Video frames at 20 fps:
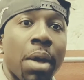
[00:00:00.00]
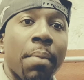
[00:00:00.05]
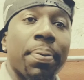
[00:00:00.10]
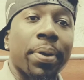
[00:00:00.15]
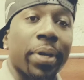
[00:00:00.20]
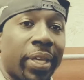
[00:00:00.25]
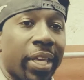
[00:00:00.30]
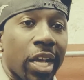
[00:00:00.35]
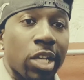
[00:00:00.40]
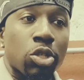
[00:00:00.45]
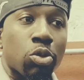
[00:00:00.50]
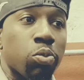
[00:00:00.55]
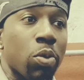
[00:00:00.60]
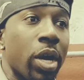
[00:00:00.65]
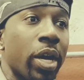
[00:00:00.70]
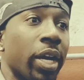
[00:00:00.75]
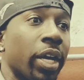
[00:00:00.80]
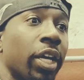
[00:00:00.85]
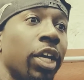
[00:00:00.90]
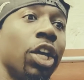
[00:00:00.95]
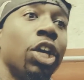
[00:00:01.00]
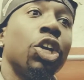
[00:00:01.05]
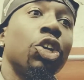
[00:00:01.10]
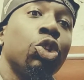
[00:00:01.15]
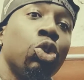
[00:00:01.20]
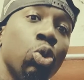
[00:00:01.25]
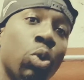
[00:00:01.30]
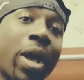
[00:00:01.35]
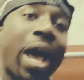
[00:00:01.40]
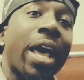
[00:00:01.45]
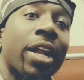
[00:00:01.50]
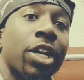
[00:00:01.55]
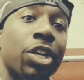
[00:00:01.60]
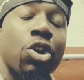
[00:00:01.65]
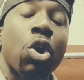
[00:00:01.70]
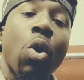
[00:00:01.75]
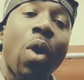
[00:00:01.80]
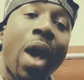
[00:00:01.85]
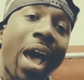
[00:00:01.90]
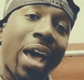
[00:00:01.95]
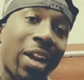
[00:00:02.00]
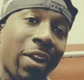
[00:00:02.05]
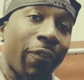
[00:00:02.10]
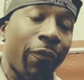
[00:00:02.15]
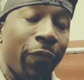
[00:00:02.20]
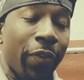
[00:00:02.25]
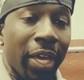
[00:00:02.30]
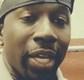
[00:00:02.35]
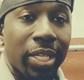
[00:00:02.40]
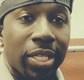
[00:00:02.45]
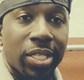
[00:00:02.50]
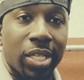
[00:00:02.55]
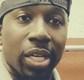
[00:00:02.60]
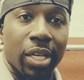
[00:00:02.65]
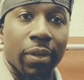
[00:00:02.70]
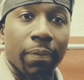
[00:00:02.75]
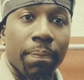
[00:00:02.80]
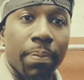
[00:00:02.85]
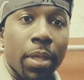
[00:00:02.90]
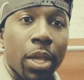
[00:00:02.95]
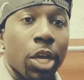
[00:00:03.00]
But guess what? You got to know how to fix it.